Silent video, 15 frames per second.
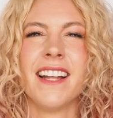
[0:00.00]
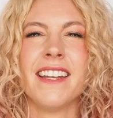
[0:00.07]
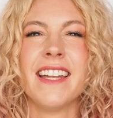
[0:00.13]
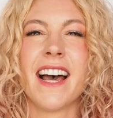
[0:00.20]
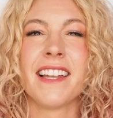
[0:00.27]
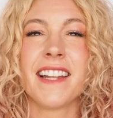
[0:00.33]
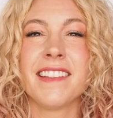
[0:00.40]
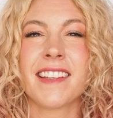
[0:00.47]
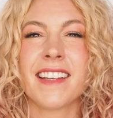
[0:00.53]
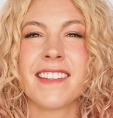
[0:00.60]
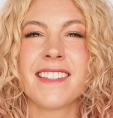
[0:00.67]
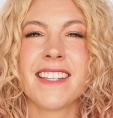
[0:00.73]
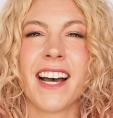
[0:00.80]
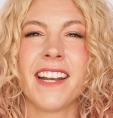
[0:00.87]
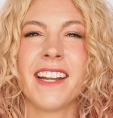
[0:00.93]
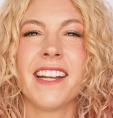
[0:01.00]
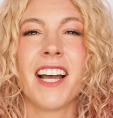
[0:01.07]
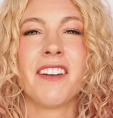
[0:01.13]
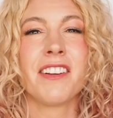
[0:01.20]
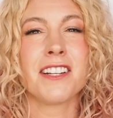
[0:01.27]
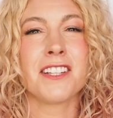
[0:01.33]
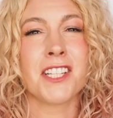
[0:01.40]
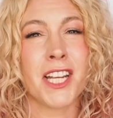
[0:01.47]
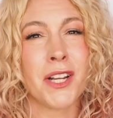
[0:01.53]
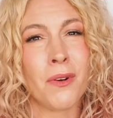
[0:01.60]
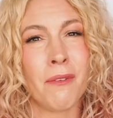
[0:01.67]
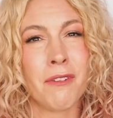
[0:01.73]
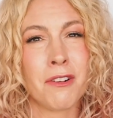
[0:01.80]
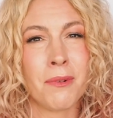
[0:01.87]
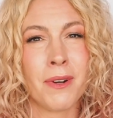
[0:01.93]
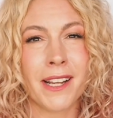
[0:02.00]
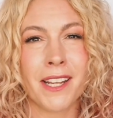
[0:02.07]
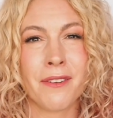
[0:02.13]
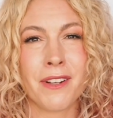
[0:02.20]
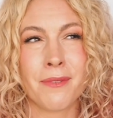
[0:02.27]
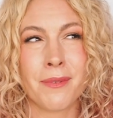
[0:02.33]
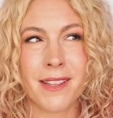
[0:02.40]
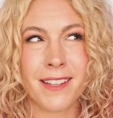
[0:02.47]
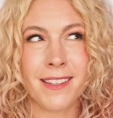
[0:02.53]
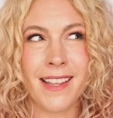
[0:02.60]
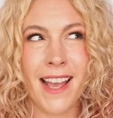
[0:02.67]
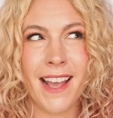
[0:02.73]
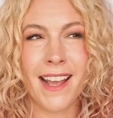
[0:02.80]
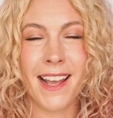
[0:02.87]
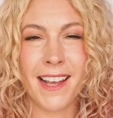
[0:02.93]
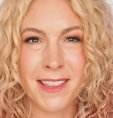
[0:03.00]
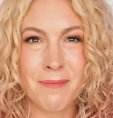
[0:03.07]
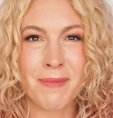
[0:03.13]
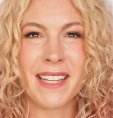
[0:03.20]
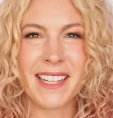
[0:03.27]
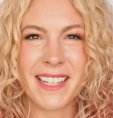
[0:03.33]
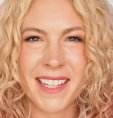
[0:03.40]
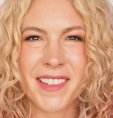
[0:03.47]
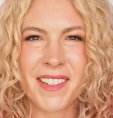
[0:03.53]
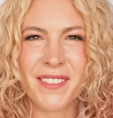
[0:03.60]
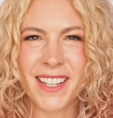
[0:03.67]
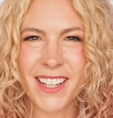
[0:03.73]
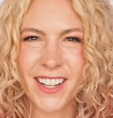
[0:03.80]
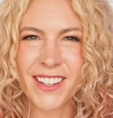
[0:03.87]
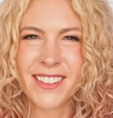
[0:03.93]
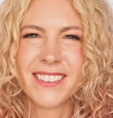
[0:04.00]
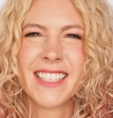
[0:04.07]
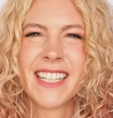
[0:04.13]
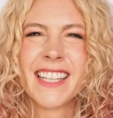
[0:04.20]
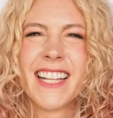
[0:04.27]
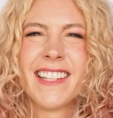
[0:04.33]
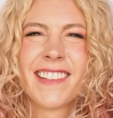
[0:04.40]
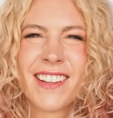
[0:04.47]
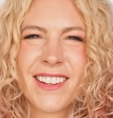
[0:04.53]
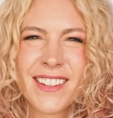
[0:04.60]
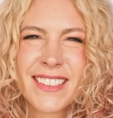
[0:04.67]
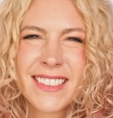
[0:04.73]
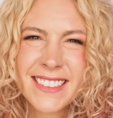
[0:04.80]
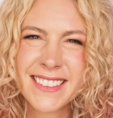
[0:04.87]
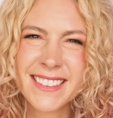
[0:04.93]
Now let's get started. I'm going to show you what we were working with this hair at the beginning of the video. Let's go.